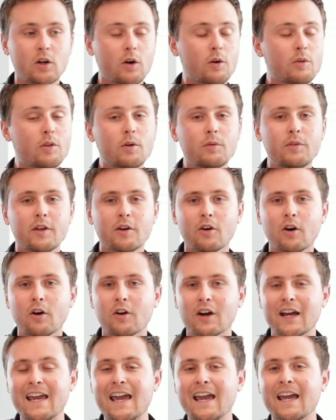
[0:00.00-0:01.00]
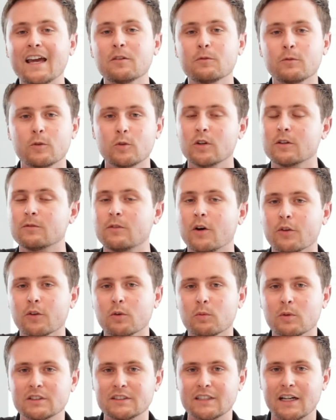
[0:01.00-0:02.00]
although there are a handful of other
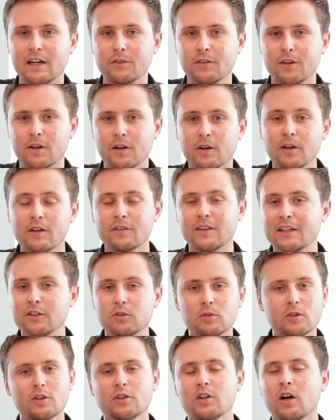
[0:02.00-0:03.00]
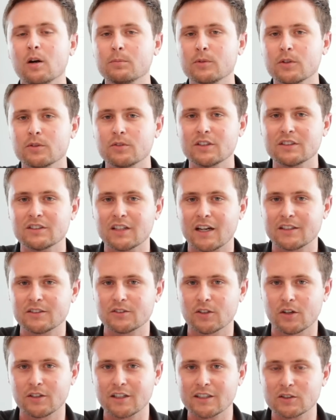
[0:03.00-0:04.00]
ones out there that you could upload designs
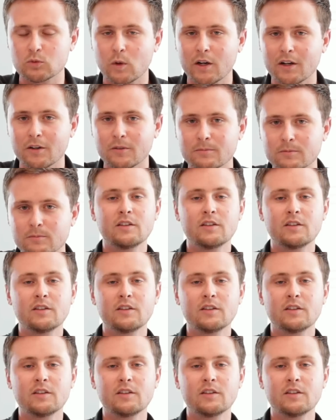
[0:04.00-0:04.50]
on as well.